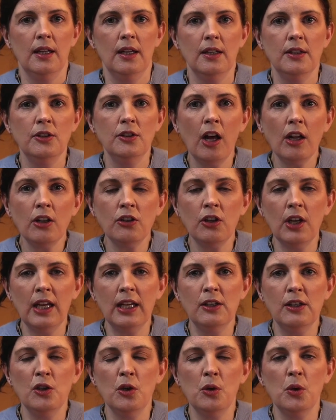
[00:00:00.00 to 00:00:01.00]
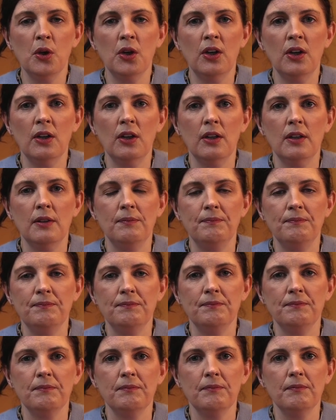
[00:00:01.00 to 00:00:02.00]
not to ignore
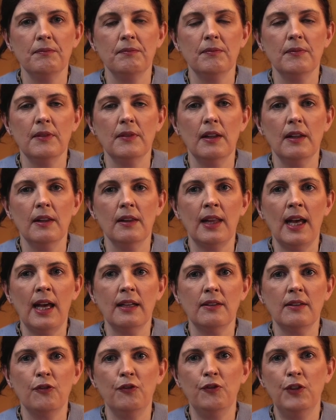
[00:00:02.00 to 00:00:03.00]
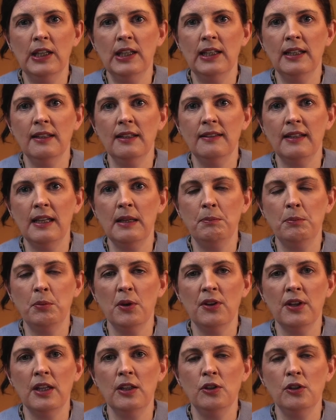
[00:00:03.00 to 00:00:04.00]
that feeling deep
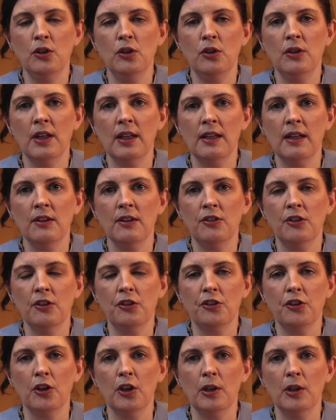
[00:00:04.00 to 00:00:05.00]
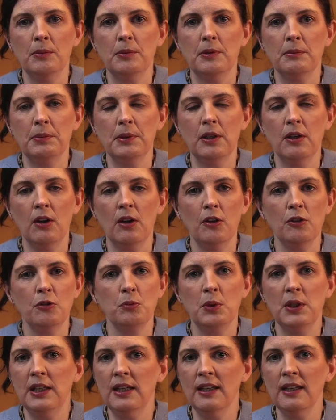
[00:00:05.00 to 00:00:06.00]
within you that is disturbed, because
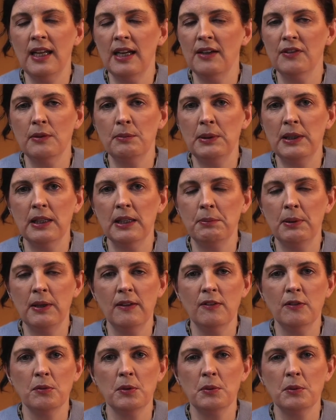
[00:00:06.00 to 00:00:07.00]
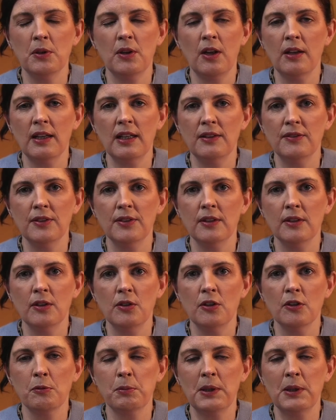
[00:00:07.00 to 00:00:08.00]
we can never be at peace when we're not living
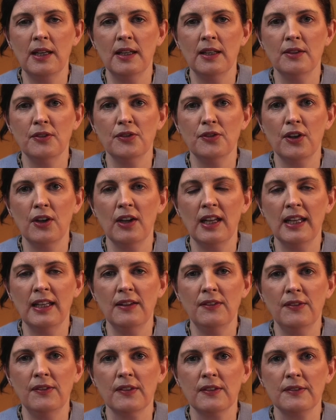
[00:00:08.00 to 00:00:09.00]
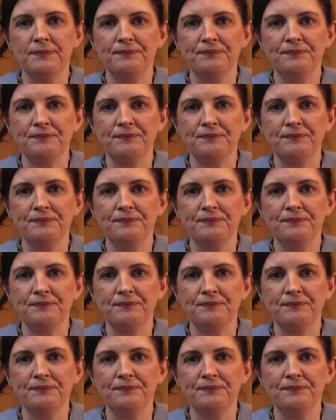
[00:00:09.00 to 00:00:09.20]
God's plan for our lives.